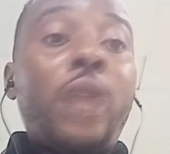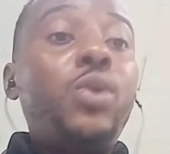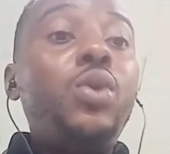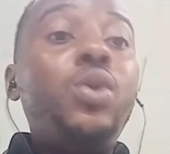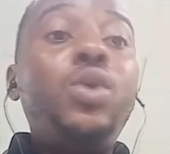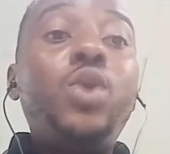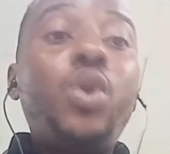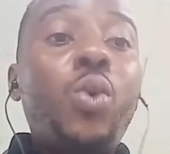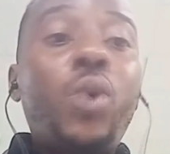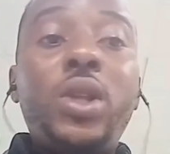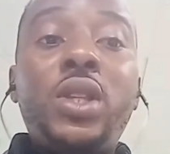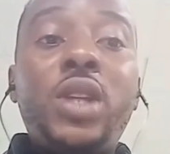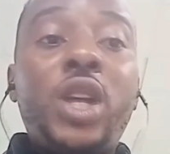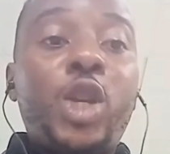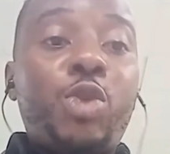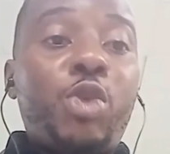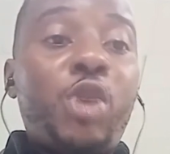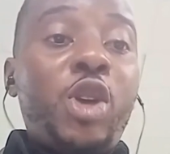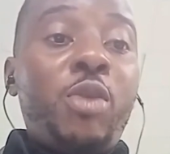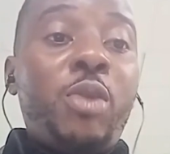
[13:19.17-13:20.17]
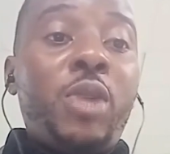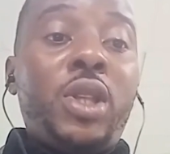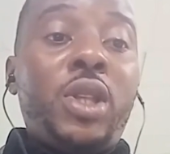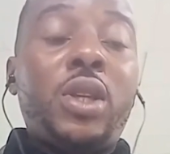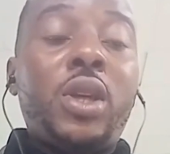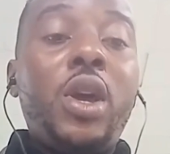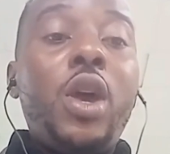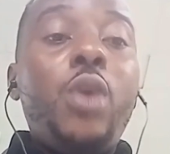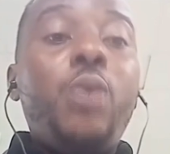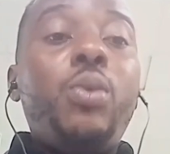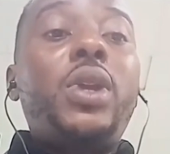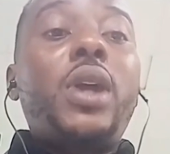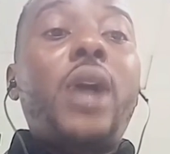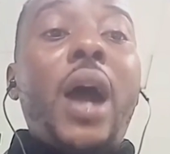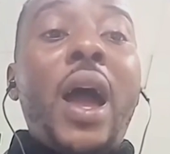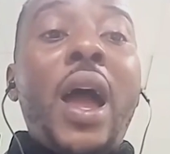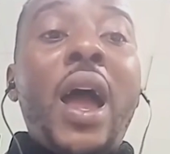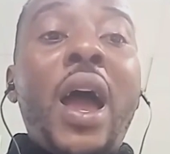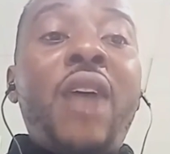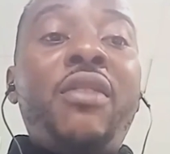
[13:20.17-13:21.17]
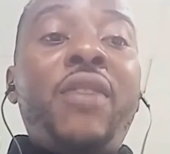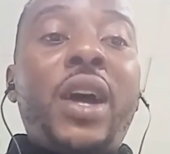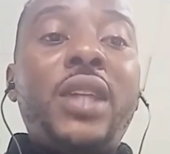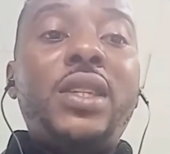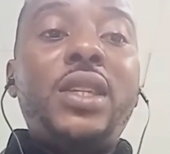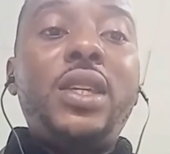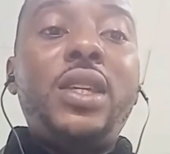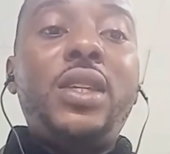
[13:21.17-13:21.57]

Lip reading: I don't know what the experiment with Kai Havertz